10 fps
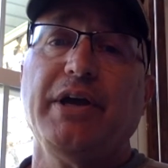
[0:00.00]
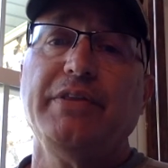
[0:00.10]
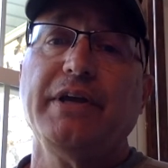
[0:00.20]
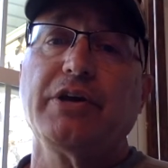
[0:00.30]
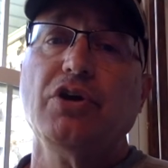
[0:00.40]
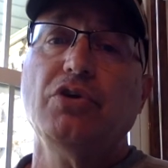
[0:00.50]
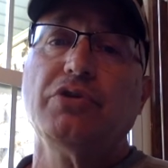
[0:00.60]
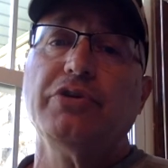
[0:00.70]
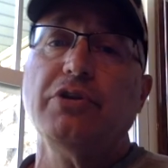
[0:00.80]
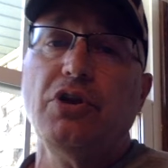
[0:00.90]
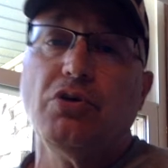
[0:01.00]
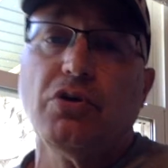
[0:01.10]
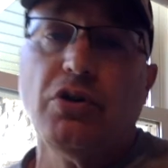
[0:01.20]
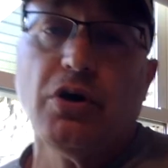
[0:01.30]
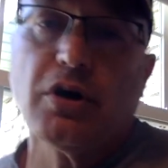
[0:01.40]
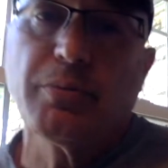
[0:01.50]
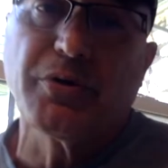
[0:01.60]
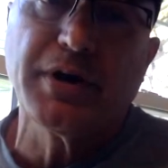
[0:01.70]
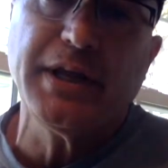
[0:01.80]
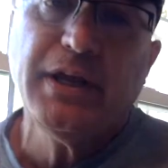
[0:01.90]
and they go to the local
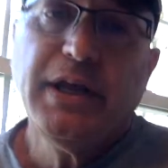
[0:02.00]
armory